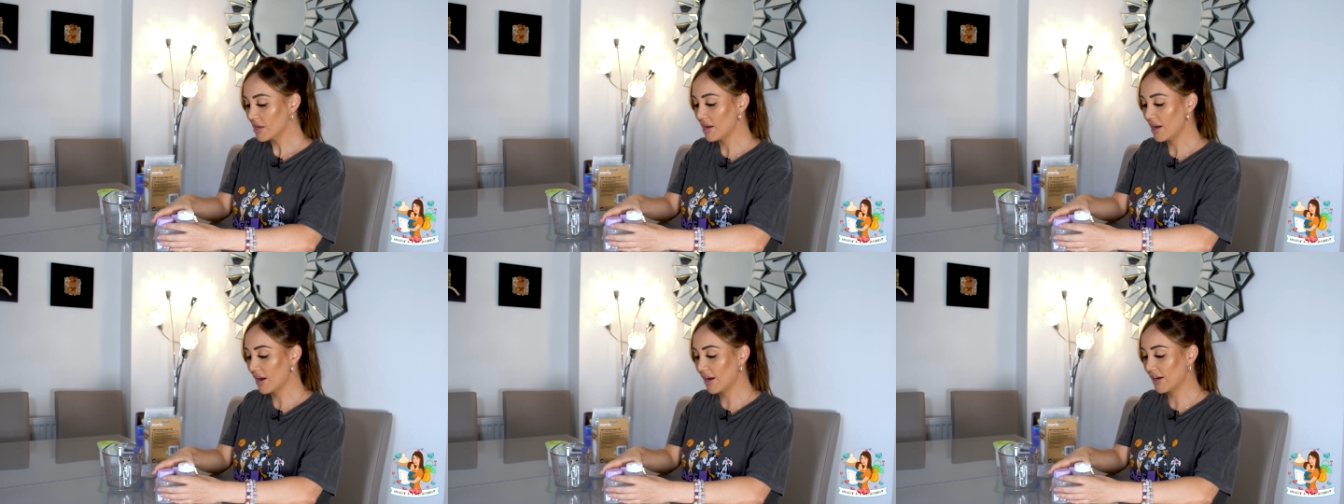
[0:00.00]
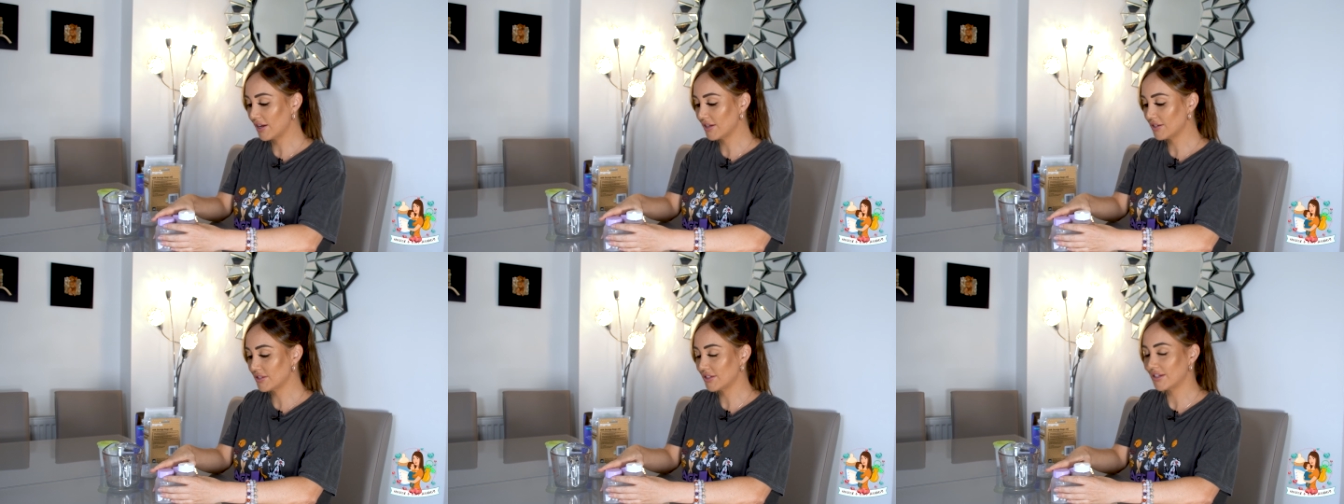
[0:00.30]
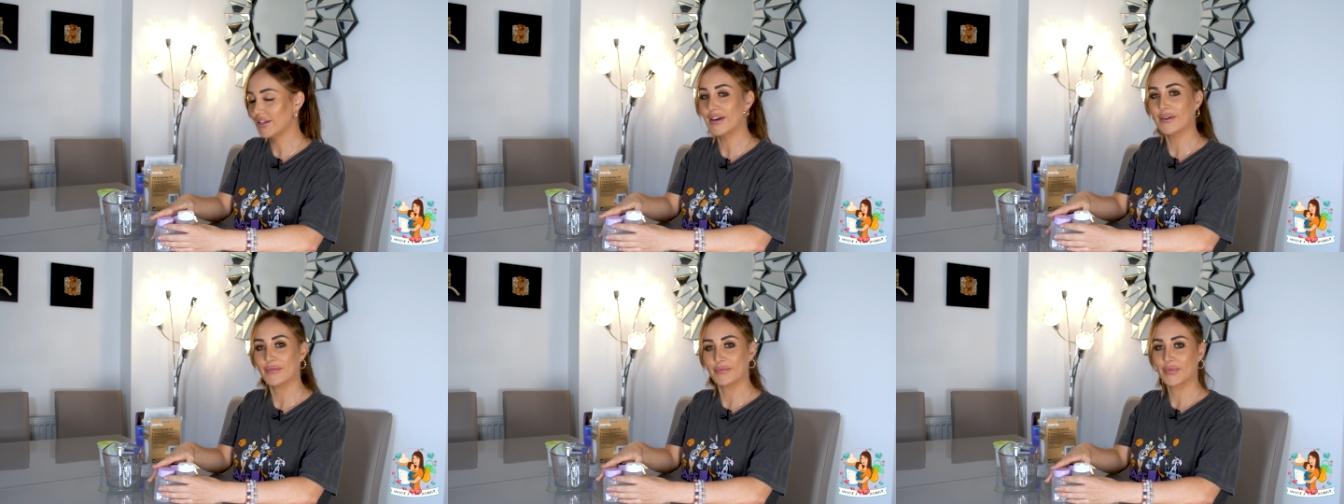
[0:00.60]
And
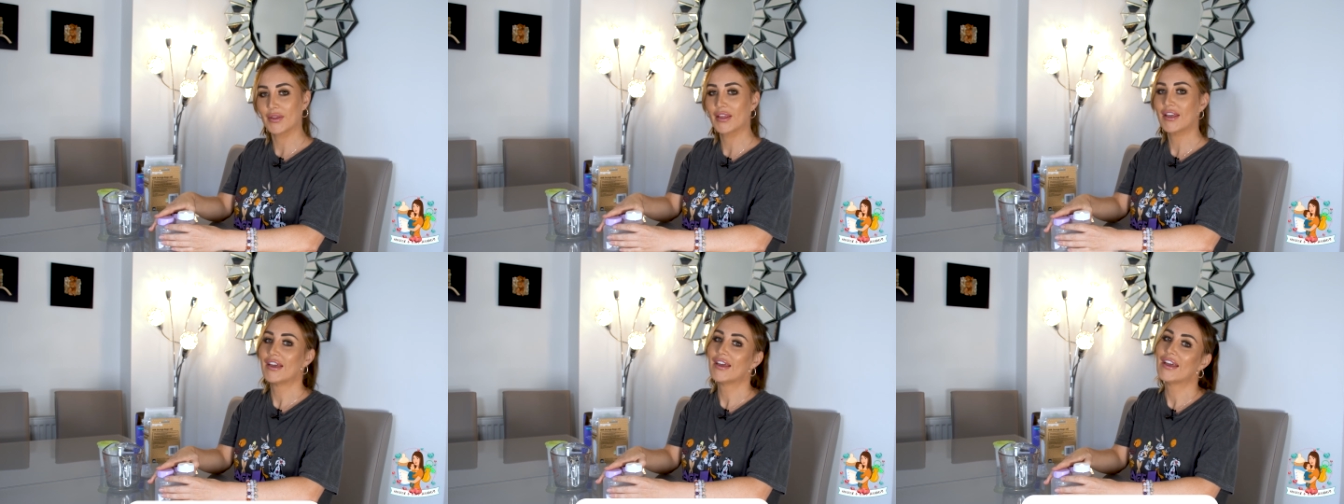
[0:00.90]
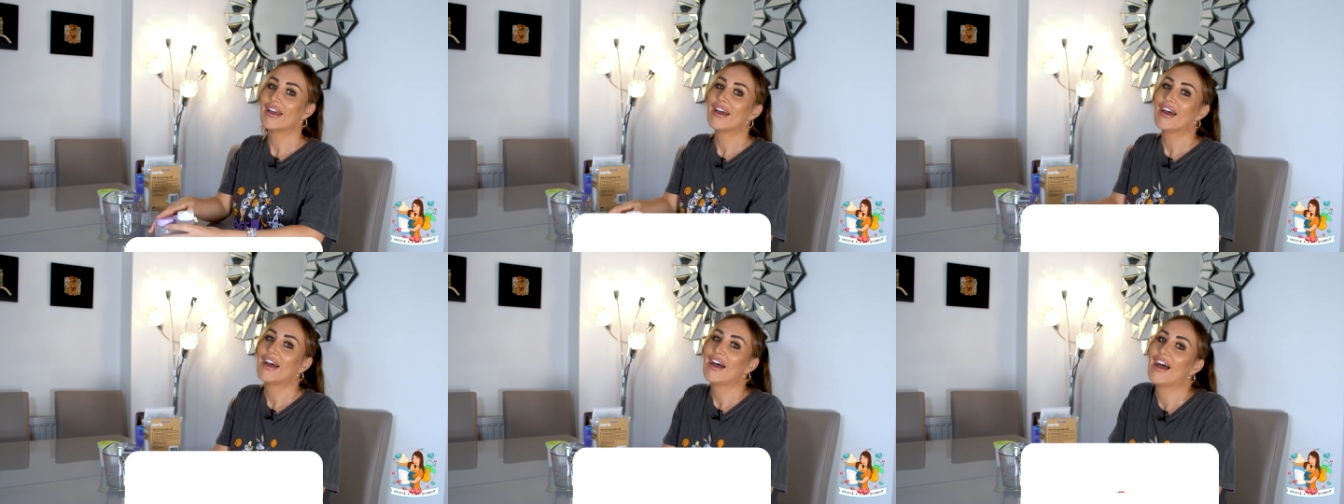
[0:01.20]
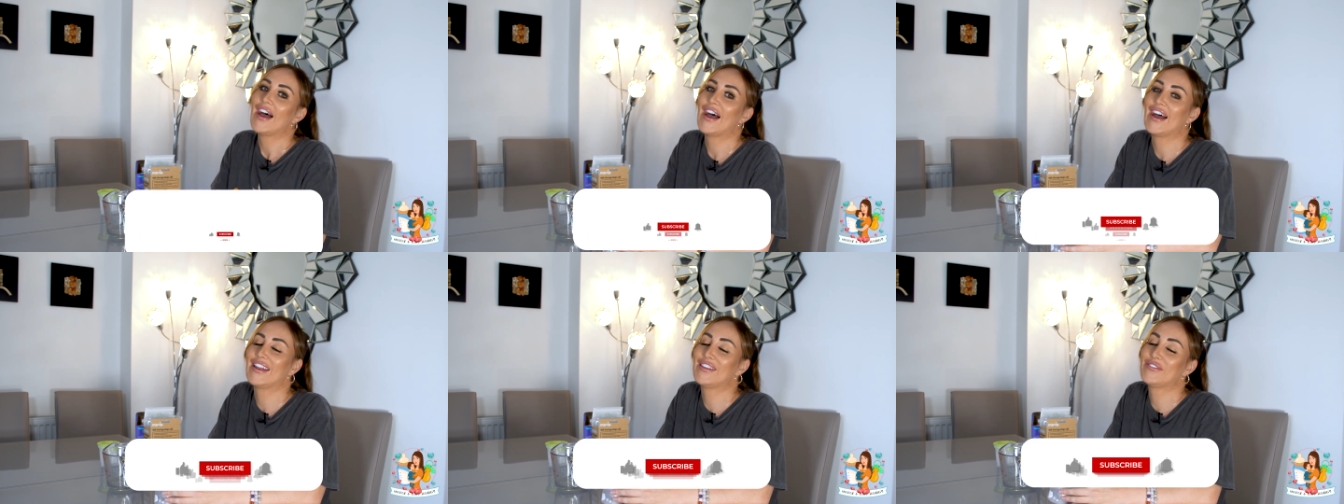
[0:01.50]
yeah.
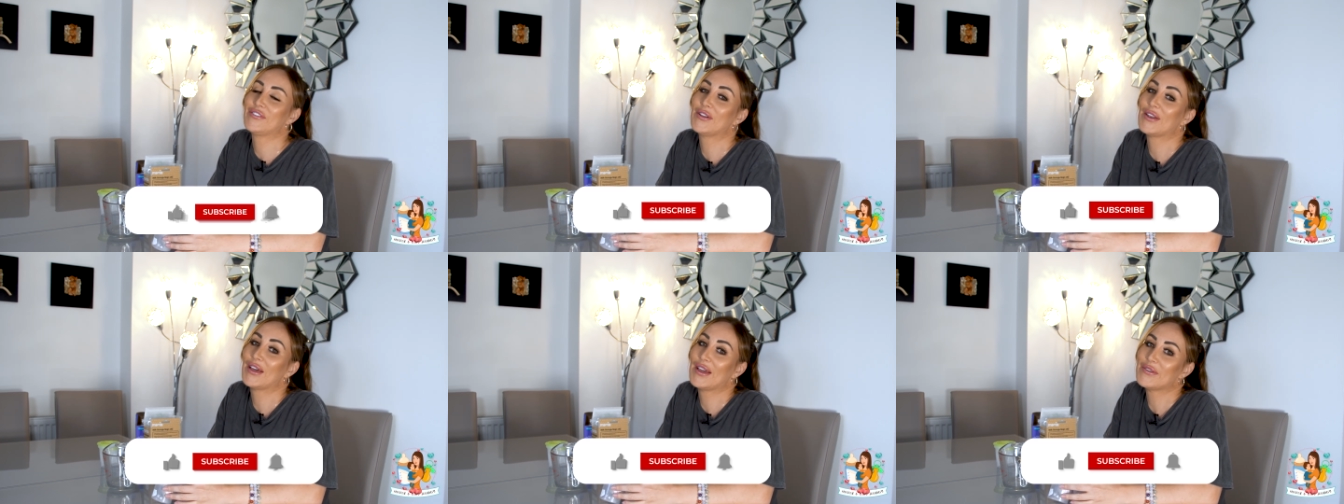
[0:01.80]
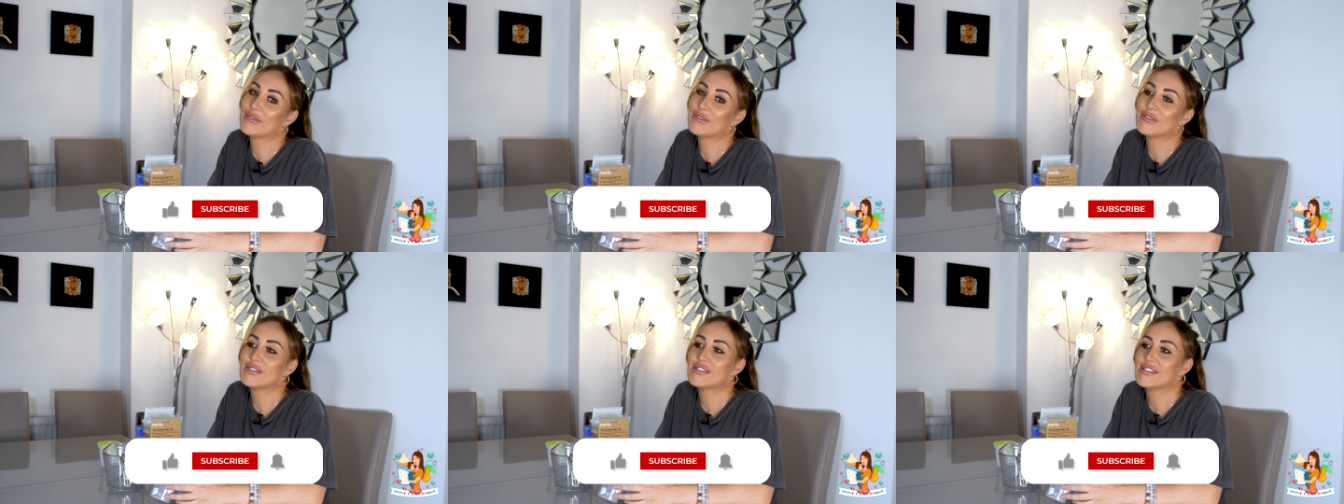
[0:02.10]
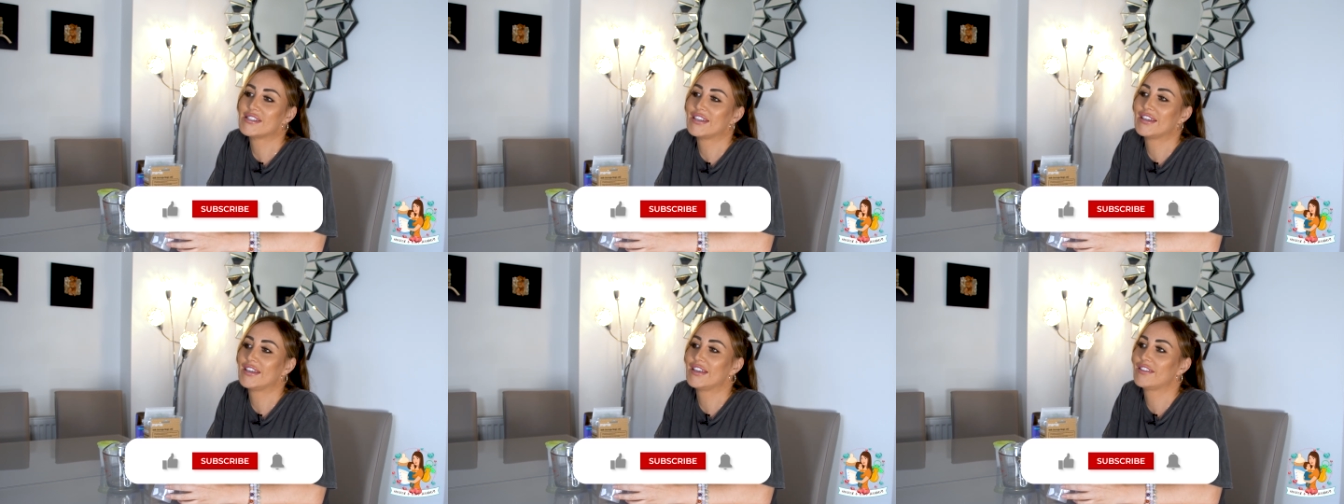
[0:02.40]
And if you like what you
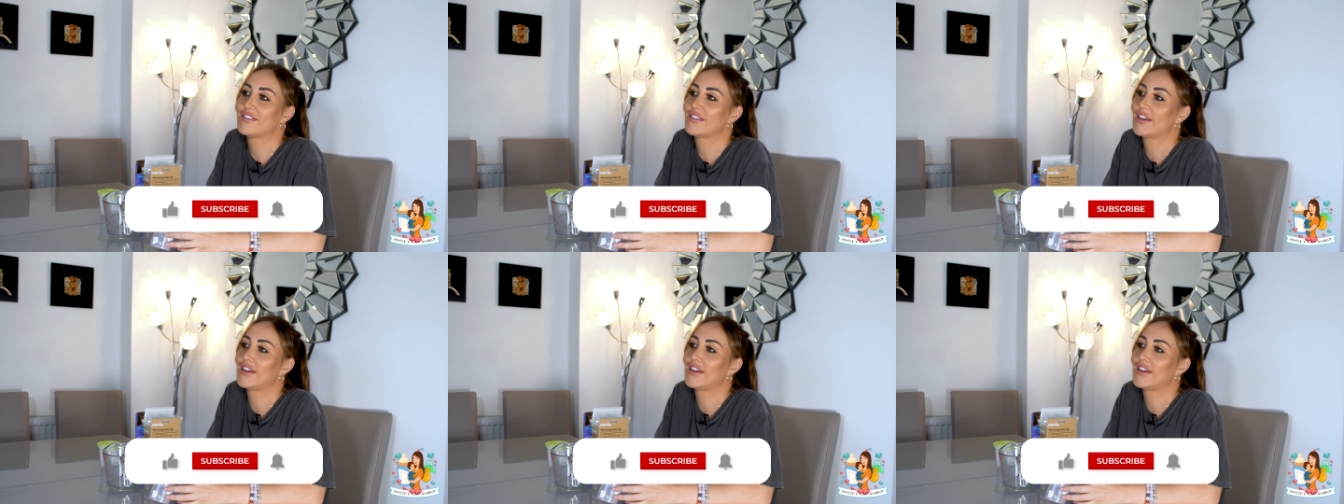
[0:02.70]
see,